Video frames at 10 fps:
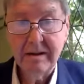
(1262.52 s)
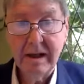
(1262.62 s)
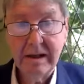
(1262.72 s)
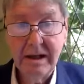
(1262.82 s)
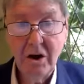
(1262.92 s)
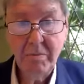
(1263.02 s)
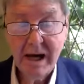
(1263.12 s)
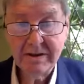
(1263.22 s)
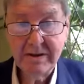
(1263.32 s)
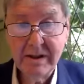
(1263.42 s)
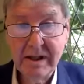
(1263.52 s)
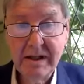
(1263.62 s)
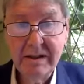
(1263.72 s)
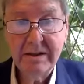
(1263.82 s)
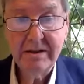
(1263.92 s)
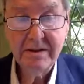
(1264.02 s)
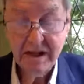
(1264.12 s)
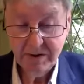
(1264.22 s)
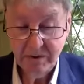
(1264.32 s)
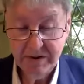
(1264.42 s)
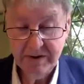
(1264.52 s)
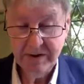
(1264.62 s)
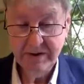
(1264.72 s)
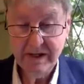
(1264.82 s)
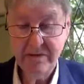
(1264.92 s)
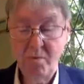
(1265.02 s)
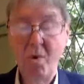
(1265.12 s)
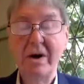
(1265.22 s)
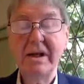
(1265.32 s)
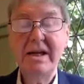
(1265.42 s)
They can help answer such questions as, what